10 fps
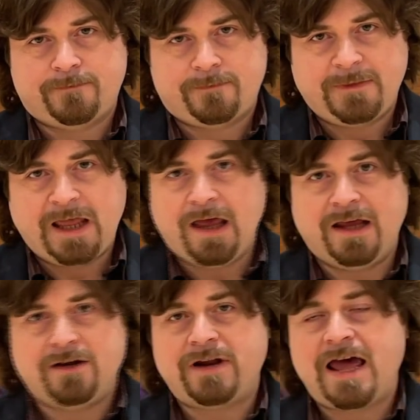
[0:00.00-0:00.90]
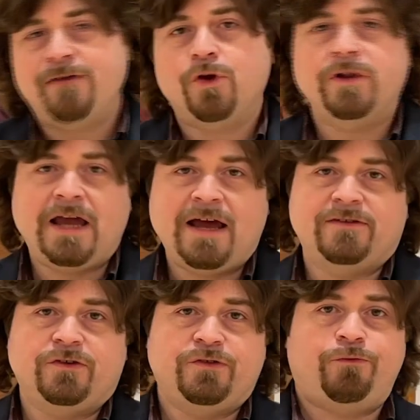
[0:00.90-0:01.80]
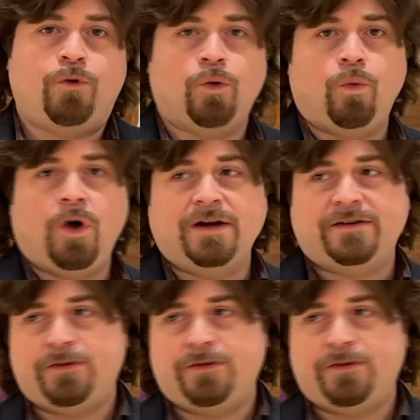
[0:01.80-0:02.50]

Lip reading: Now, I don't have all the answers for what